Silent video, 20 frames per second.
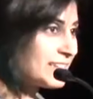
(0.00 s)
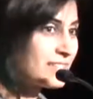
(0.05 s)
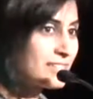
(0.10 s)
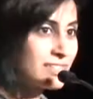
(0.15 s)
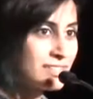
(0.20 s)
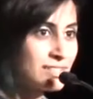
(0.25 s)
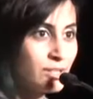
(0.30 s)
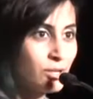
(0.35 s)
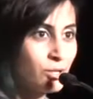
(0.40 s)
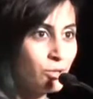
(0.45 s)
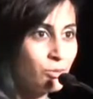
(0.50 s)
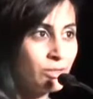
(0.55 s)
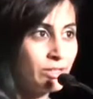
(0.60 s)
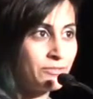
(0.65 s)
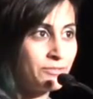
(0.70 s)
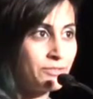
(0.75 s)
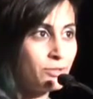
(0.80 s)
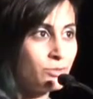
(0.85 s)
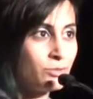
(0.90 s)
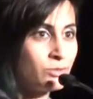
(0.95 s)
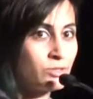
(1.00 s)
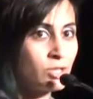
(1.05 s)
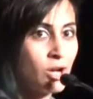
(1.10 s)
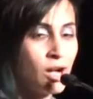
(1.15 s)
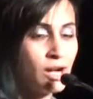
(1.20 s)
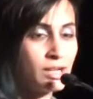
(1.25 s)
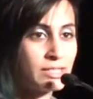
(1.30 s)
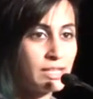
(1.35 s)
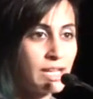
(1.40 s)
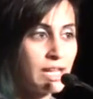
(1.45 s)
So if you
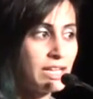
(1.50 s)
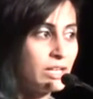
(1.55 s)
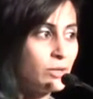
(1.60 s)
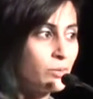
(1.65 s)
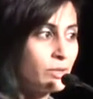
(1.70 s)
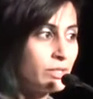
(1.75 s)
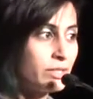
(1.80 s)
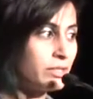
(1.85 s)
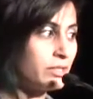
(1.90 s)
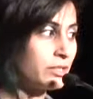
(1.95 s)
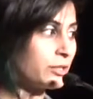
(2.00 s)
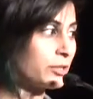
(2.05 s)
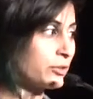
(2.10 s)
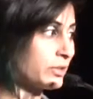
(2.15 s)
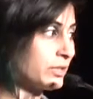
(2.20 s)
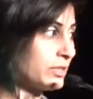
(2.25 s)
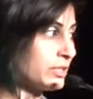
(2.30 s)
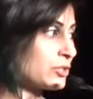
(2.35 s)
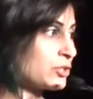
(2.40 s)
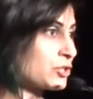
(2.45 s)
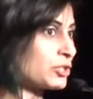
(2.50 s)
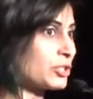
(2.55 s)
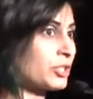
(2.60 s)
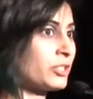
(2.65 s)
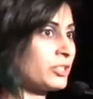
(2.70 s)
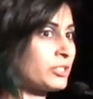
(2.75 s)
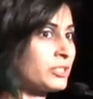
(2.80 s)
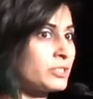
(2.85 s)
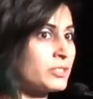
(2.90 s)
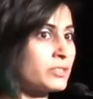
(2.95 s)
talk to anyone in a green
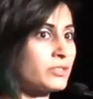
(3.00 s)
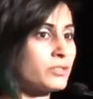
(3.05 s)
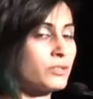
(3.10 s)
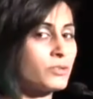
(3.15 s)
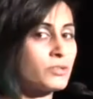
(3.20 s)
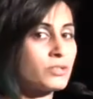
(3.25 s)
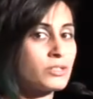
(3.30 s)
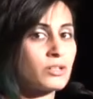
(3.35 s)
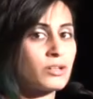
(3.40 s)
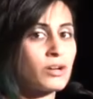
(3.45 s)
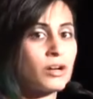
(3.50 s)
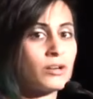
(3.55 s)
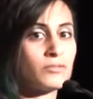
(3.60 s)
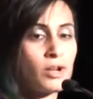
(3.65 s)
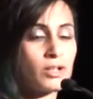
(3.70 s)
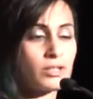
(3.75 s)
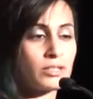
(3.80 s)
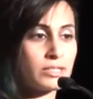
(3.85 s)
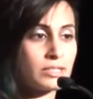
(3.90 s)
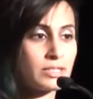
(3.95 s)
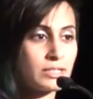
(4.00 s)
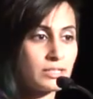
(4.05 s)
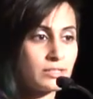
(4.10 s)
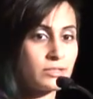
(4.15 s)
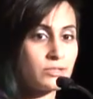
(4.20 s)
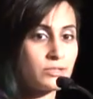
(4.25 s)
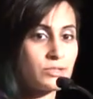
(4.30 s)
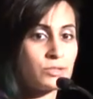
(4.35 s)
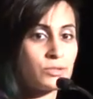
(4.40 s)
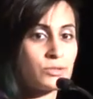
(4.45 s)
shirt, those are our
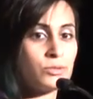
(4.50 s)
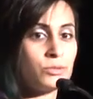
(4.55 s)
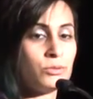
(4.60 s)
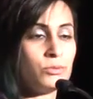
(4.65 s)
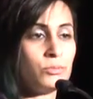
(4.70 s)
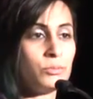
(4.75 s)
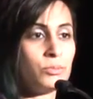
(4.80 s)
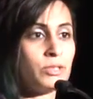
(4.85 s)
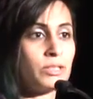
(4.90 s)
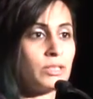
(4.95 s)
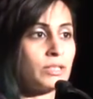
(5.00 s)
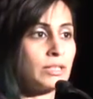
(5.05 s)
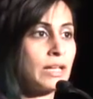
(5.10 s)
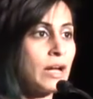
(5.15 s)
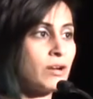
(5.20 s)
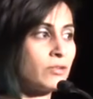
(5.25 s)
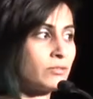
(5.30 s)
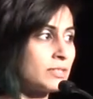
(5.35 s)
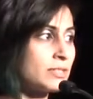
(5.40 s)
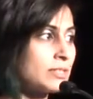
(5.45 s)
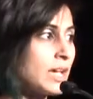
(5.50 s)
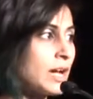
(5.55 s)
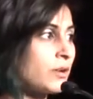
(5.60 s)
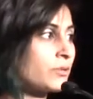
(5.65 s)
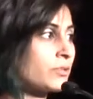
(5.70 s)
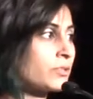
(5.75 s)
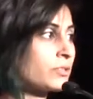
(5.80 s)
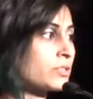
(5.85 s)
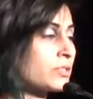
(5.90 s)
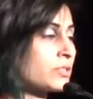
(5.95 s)
volunteers who put in countless
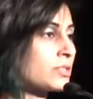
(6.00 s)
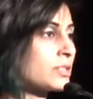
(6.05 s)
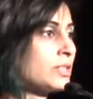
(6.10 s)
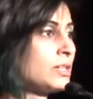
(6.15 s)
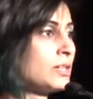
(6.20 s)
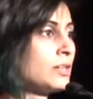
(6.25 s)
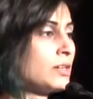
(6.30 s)
hours